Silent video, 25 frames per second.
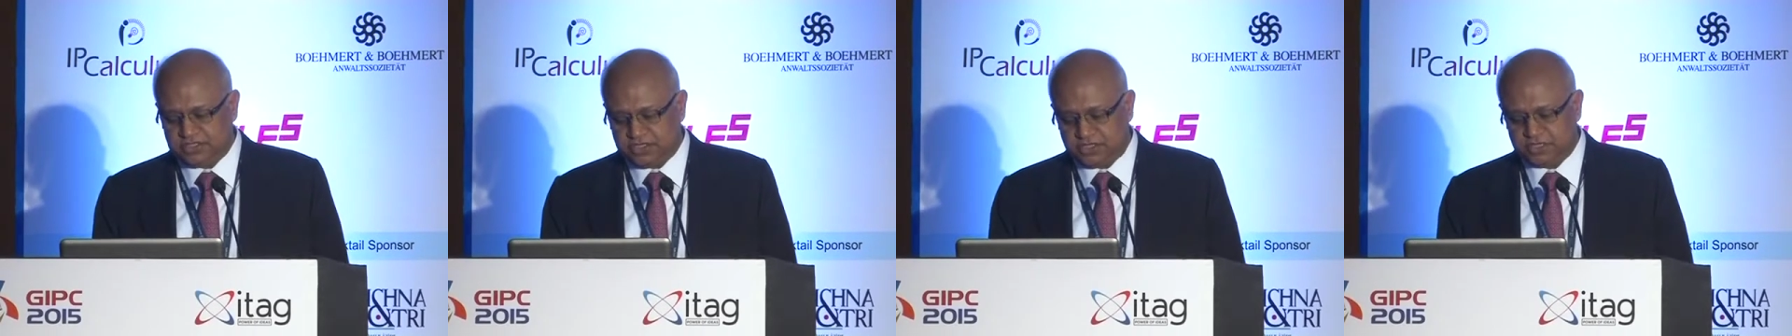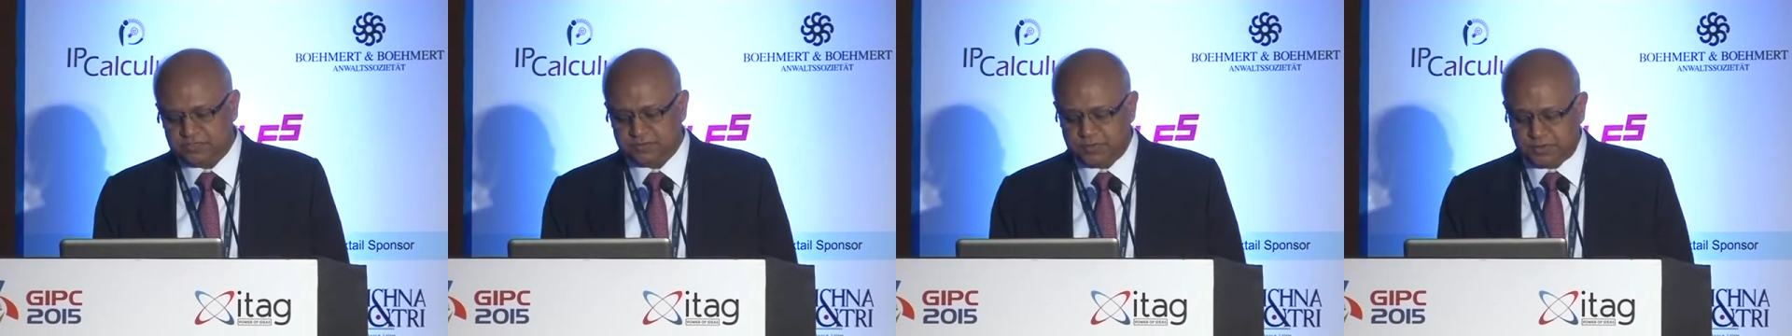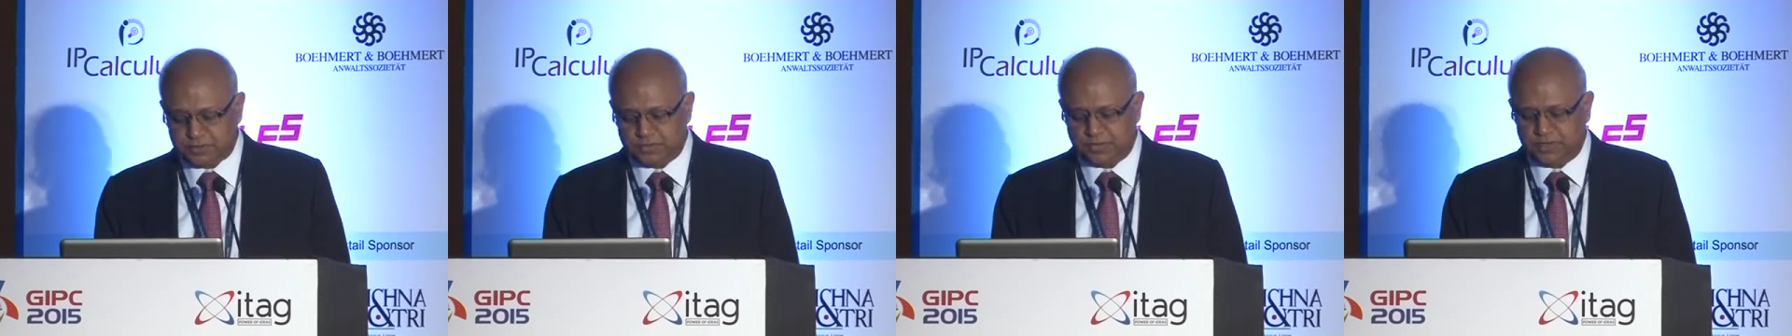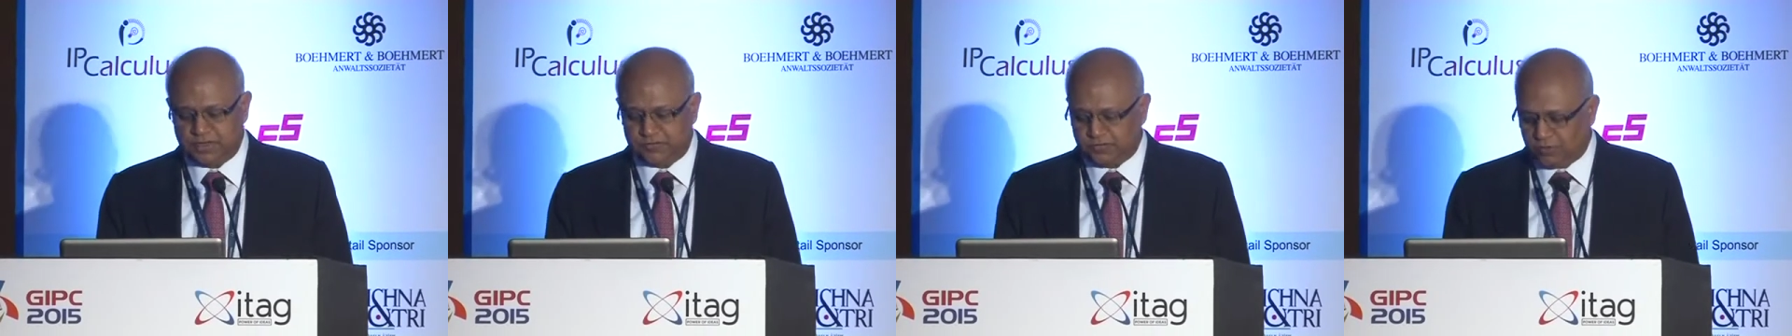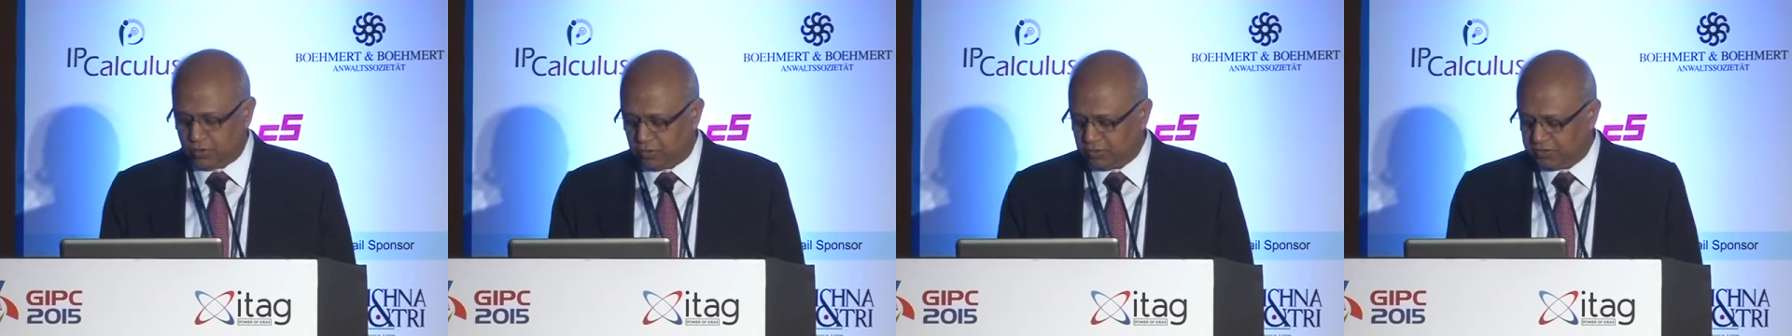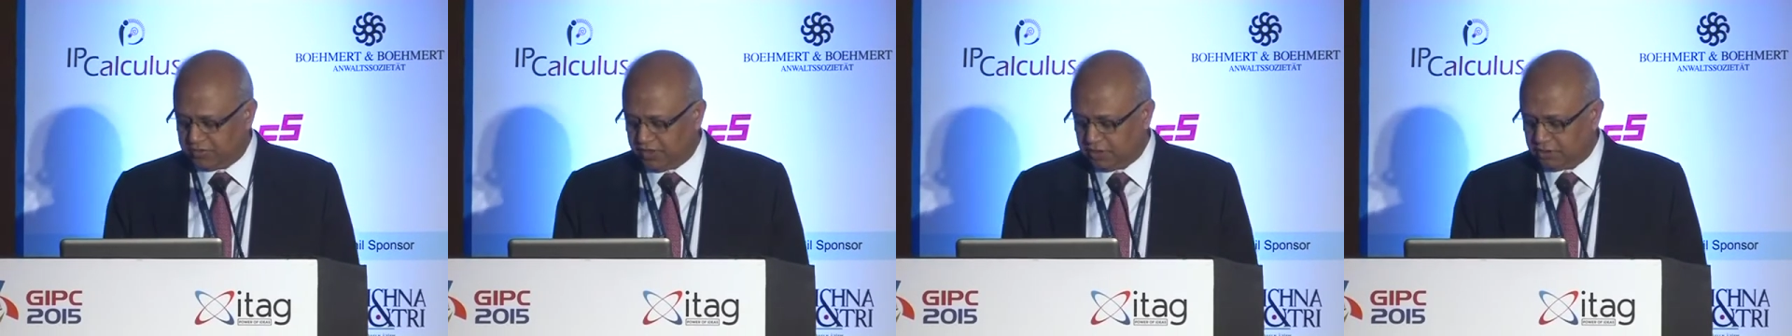judgment could have
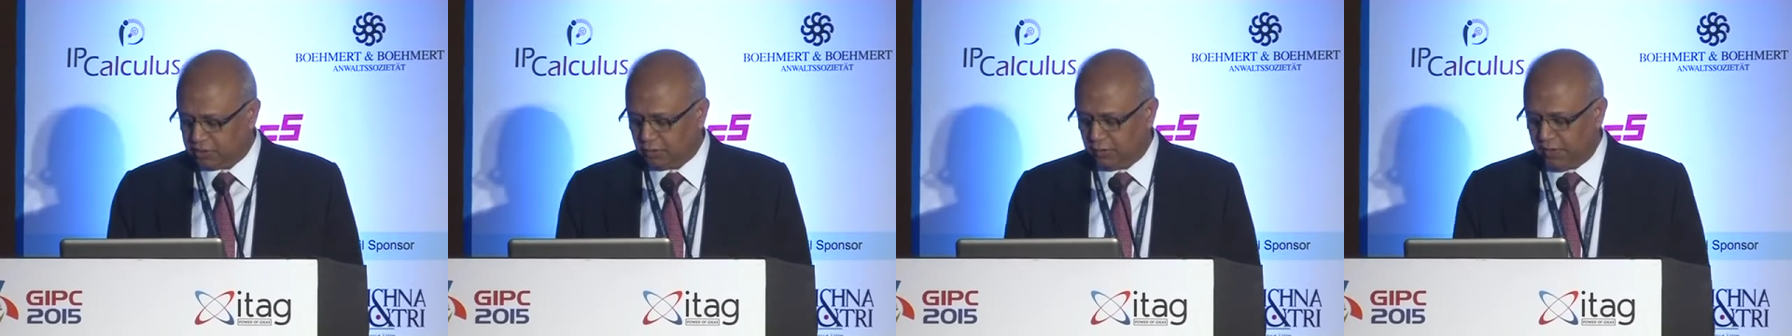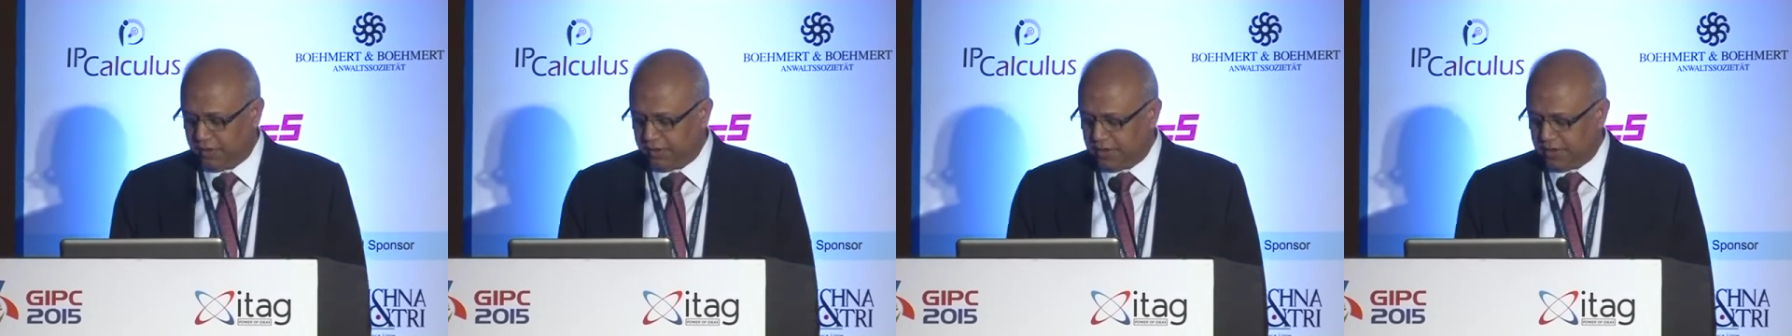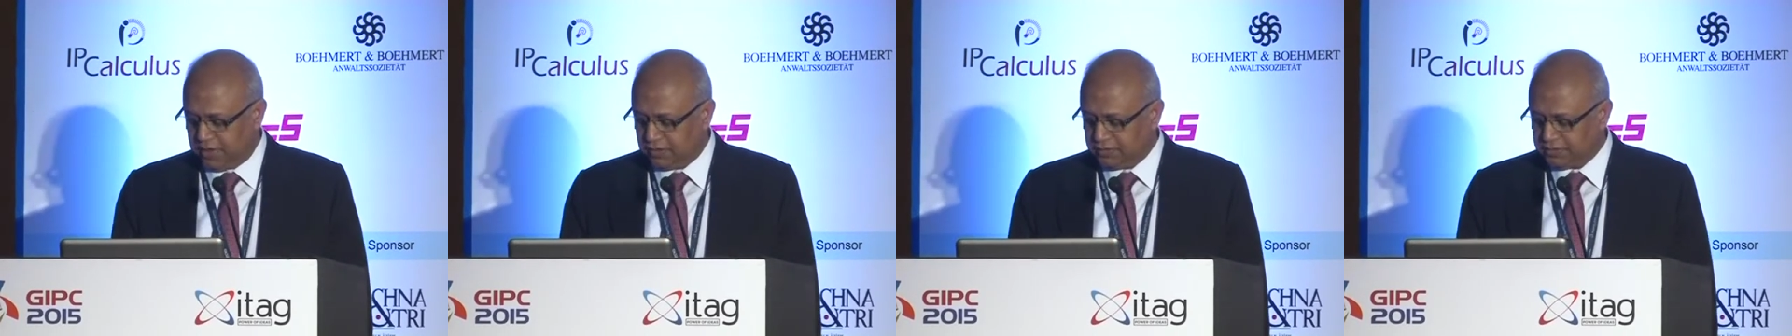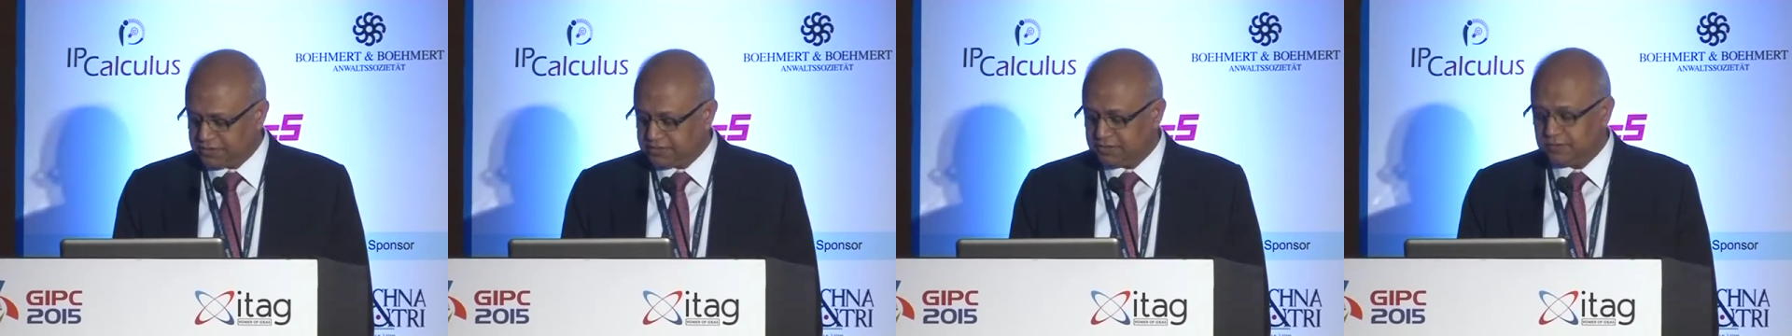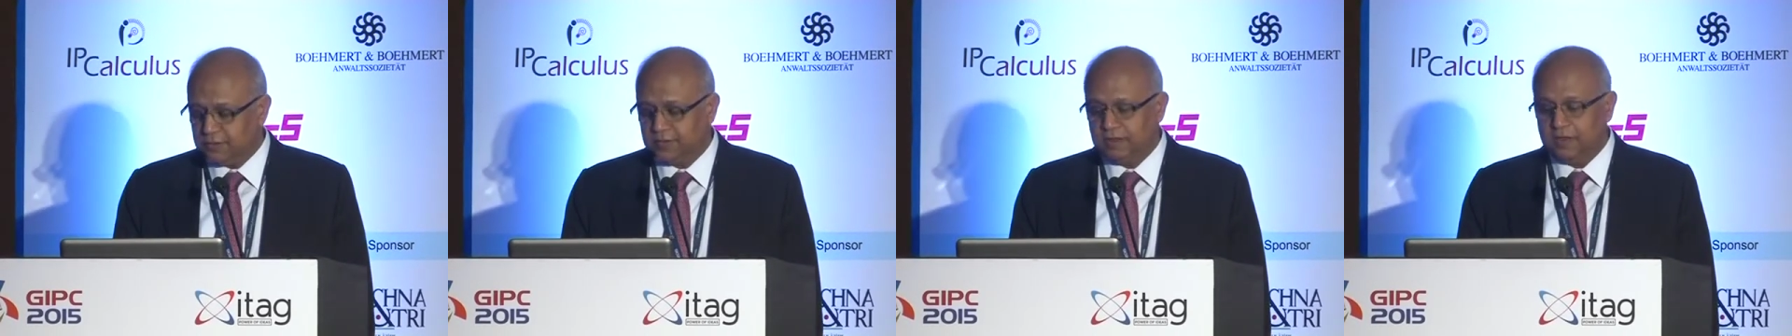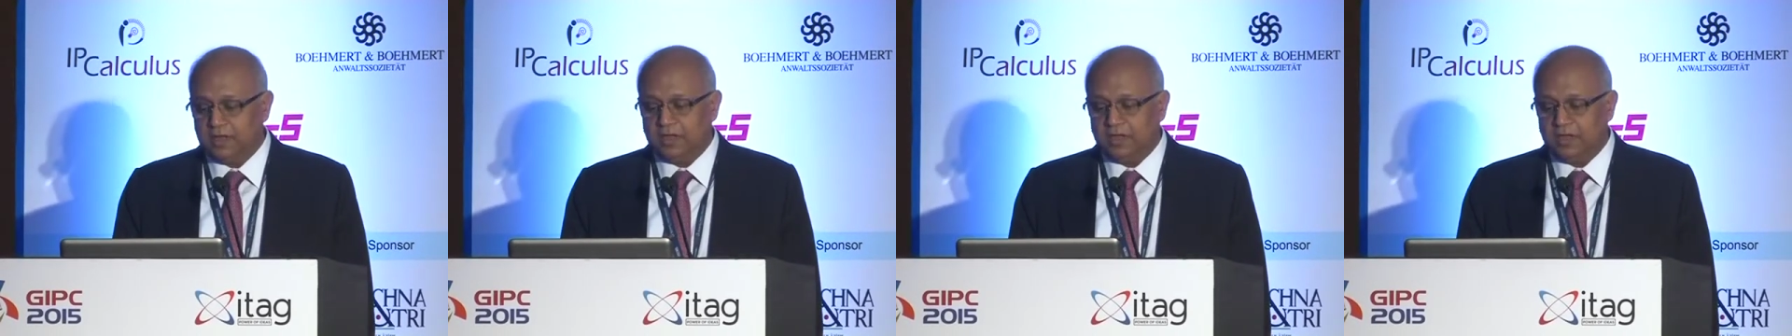gone the other way around.